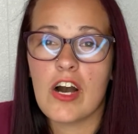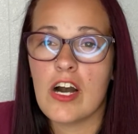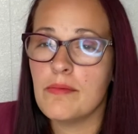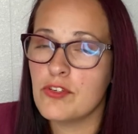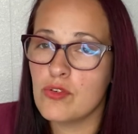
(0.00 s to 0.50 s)

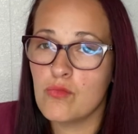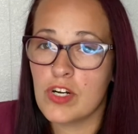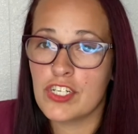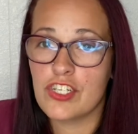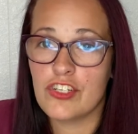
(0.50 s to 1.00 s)
up to
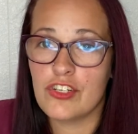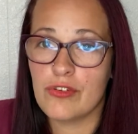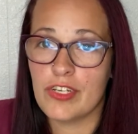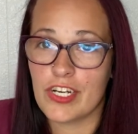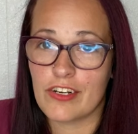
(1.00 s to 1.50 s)
1 to 2
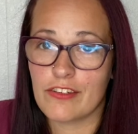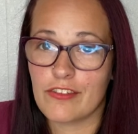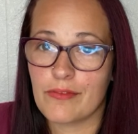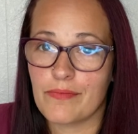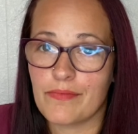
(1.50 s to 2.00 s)

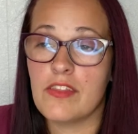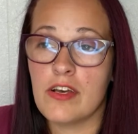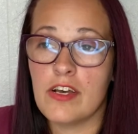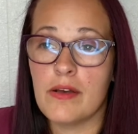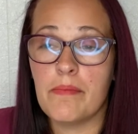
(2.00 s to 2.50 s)
years.
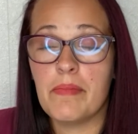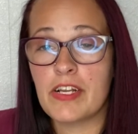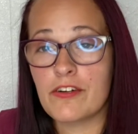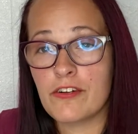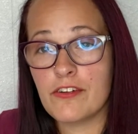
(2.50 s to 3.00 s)
The
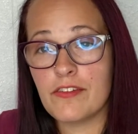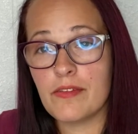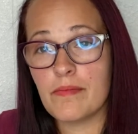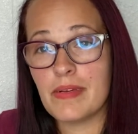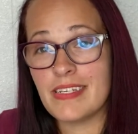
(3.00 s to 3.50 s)
better
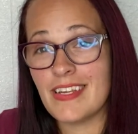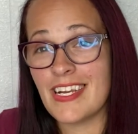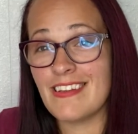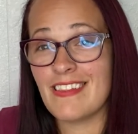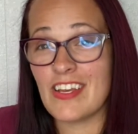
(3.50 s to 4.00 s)

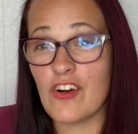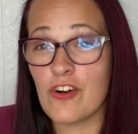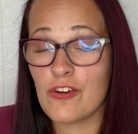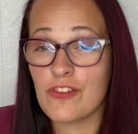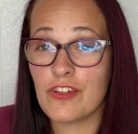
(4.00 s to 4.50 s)
maintained they
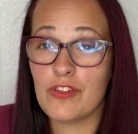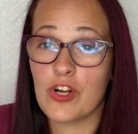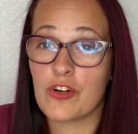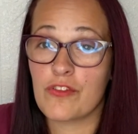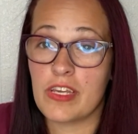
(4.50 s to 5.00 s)
are, the
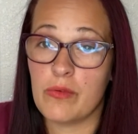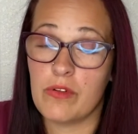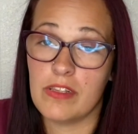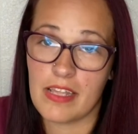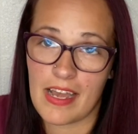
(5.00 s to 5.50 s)
longer they
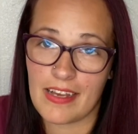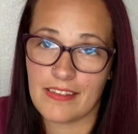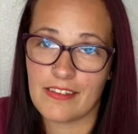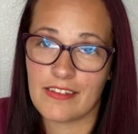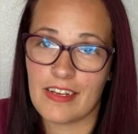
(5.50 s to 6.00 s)
will
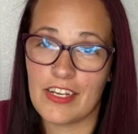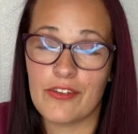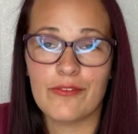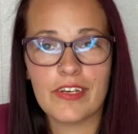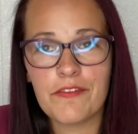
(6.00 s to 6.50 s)
last. And
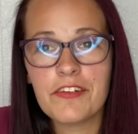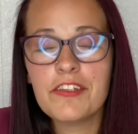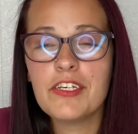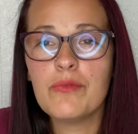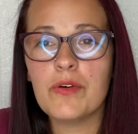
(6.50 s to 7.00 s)
you
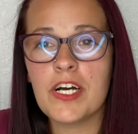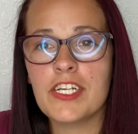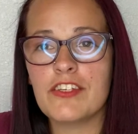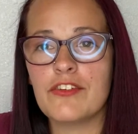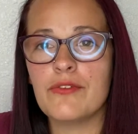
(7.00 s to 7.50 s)
definitely
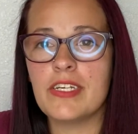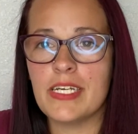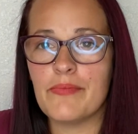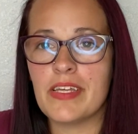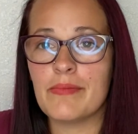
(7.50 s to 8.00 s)
want to
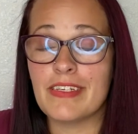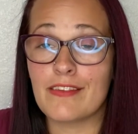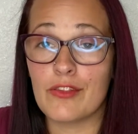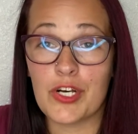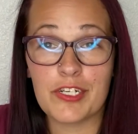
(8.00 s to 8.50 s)
keep them as
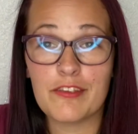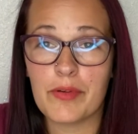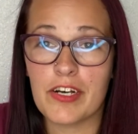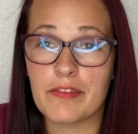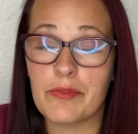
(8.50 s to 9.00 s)
long as
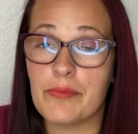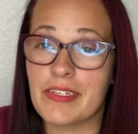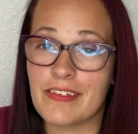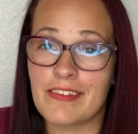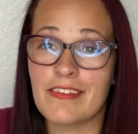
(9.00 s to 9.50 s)
possible
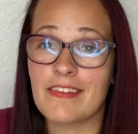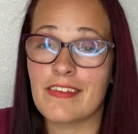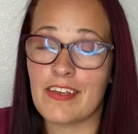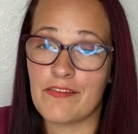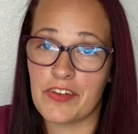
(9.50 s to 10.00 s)
because this is
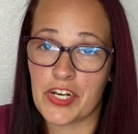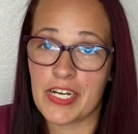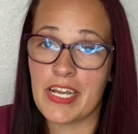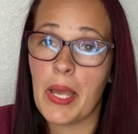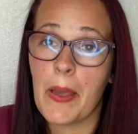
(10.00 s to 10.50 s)
a
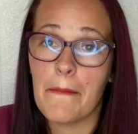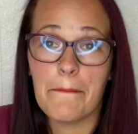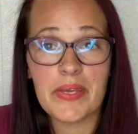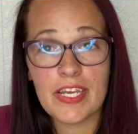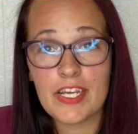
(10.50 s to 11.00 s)
very
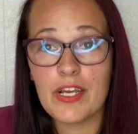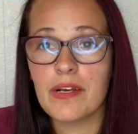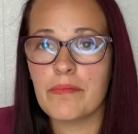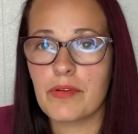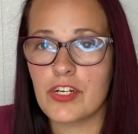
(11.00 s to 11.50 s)

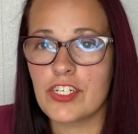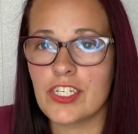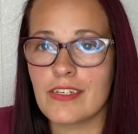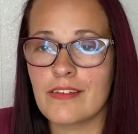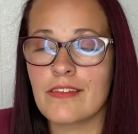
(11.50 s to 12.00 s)
big
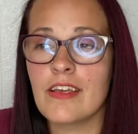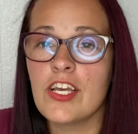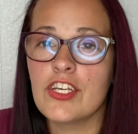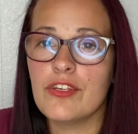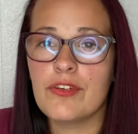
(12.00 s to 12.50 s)
purchase.
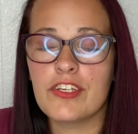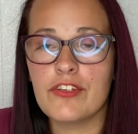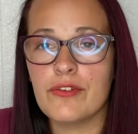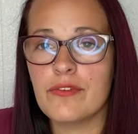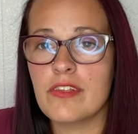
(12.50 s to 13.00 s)
You can
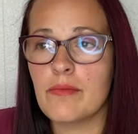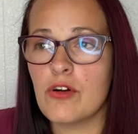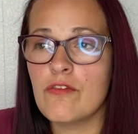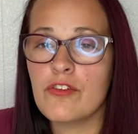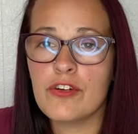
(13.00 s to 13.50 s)
use them
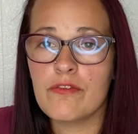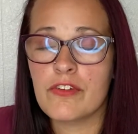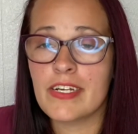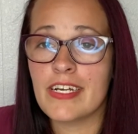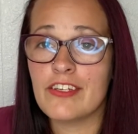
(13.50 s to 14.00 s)
over and over
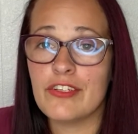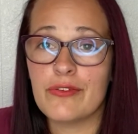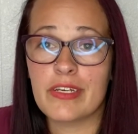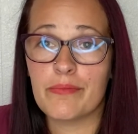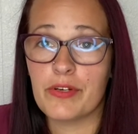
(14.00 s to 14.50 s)
again. You
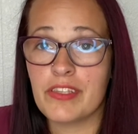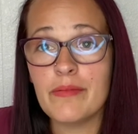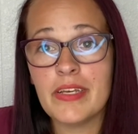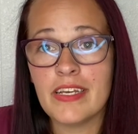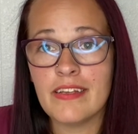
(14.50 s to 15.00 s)
can put
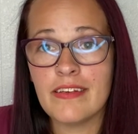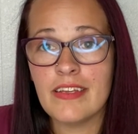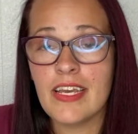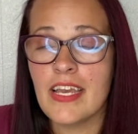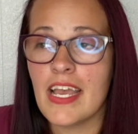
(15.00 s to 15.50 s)
them in,
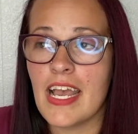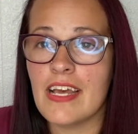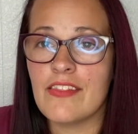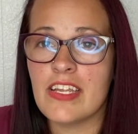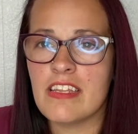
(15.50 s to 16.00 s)

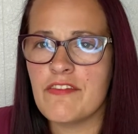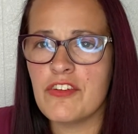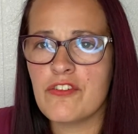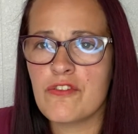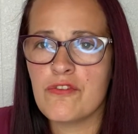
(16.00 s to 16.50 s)
and then if
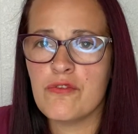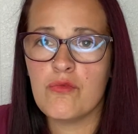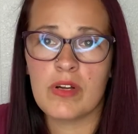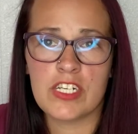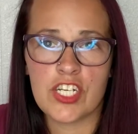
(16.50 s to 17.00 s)
you
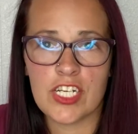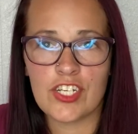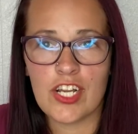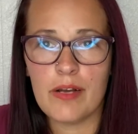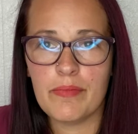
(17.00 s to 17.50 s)
want to change
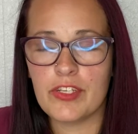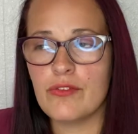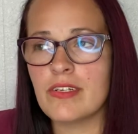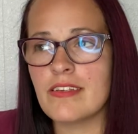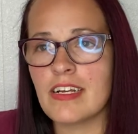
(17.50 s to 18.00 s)
it up, you
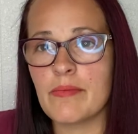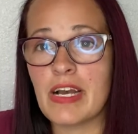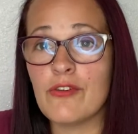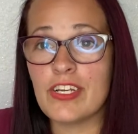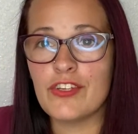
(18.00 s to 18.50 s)
can take them
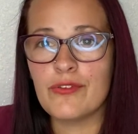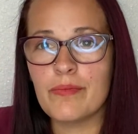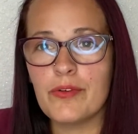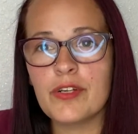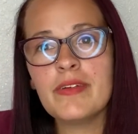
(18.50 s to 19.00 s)
out and you can
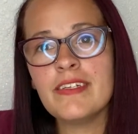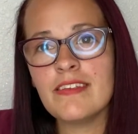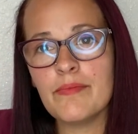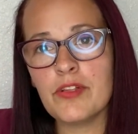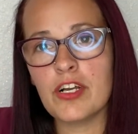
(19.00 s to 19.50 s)
put them in a
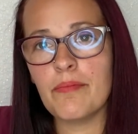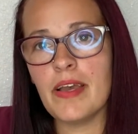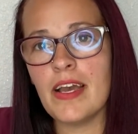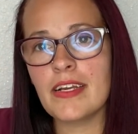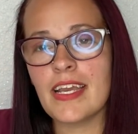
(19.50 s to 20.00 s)
Ziploc
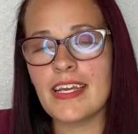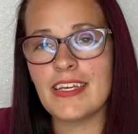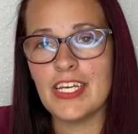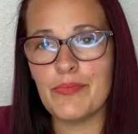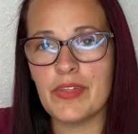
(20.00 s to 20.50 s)
bag and
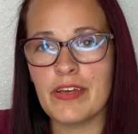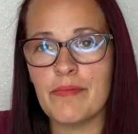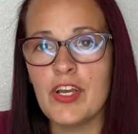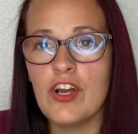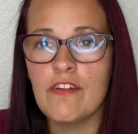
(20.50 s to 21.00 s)
keep them
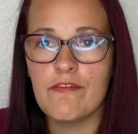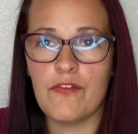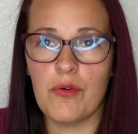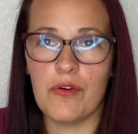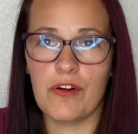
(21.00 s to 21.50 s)

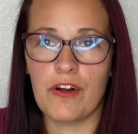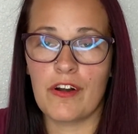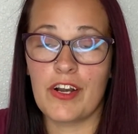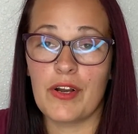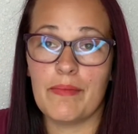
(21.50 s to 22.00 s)

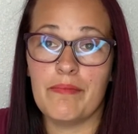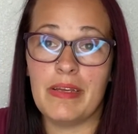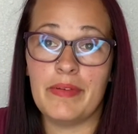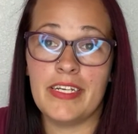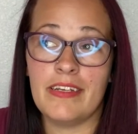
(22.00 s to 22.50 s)
for
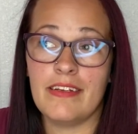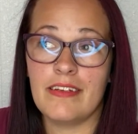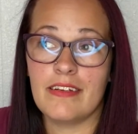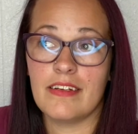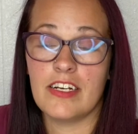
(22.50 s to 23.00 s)
maybe
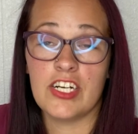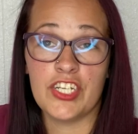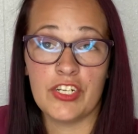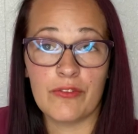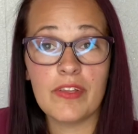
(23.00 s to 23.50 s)
a
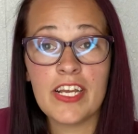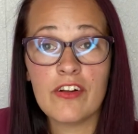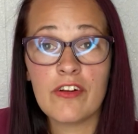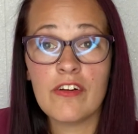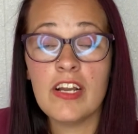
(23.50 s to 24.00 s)
year
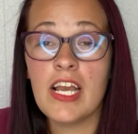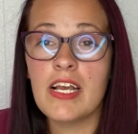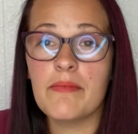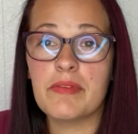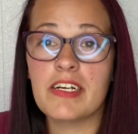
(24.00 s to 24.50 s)
later,
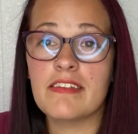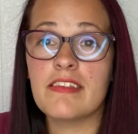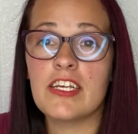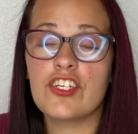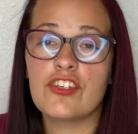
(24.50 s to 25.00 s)
because
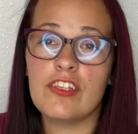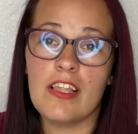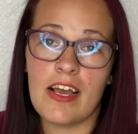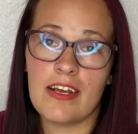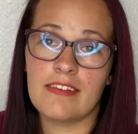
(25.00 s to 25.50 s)
they should
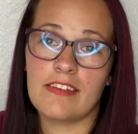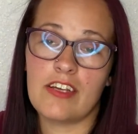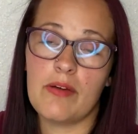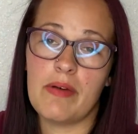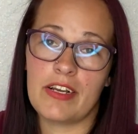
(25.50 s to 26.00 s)
last
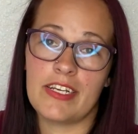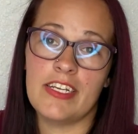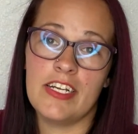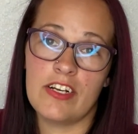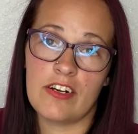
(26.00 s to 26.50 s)
about 1
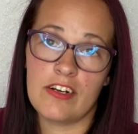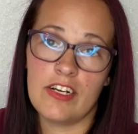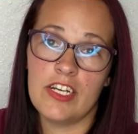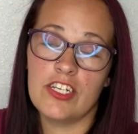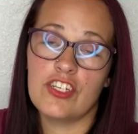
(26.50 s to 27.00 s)

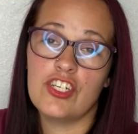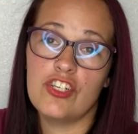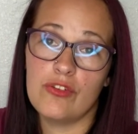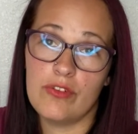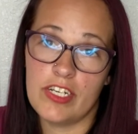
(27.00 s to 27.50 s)
year to
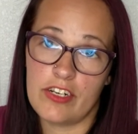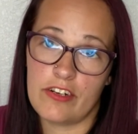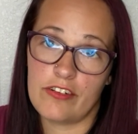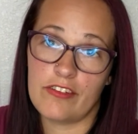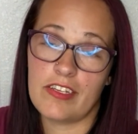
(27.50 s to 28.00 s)
2
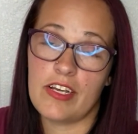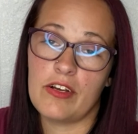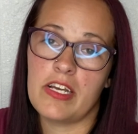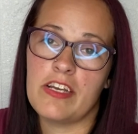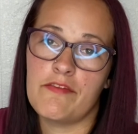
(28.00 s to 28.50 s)
years
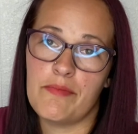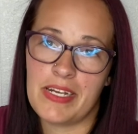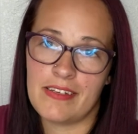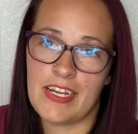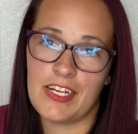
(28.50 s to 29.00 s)
if
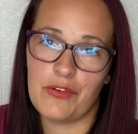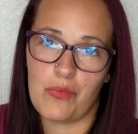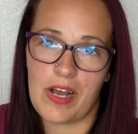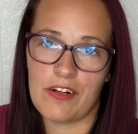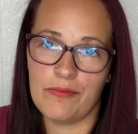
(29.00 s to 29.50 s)
maintained
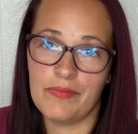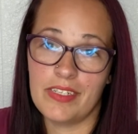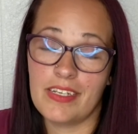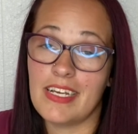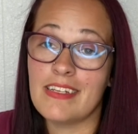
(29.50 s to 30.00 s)
well.
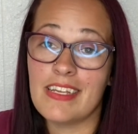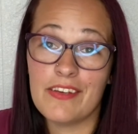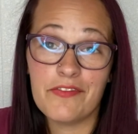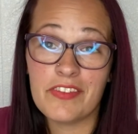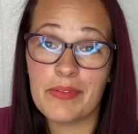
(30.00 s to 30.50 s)
And
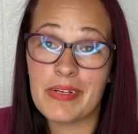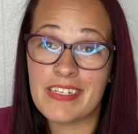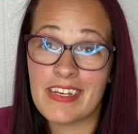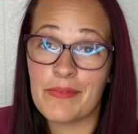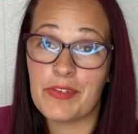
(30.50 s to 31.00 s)
if
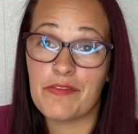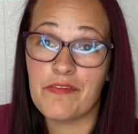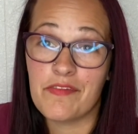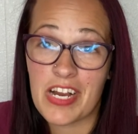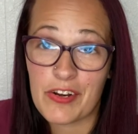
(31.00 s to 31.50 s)
maintained
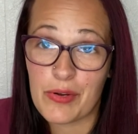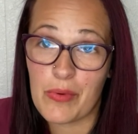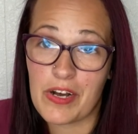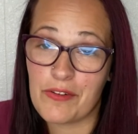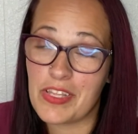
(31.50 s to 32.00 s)
very
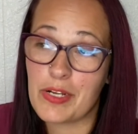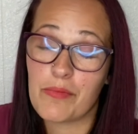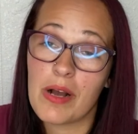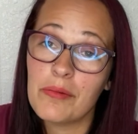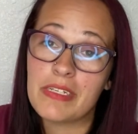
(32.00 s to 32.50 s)
well, they could
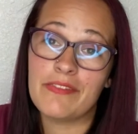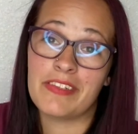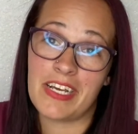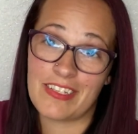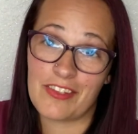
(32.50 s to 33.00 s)
probably even
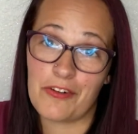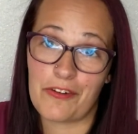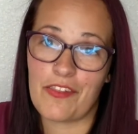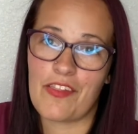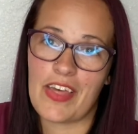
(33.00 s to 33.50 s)
last longer than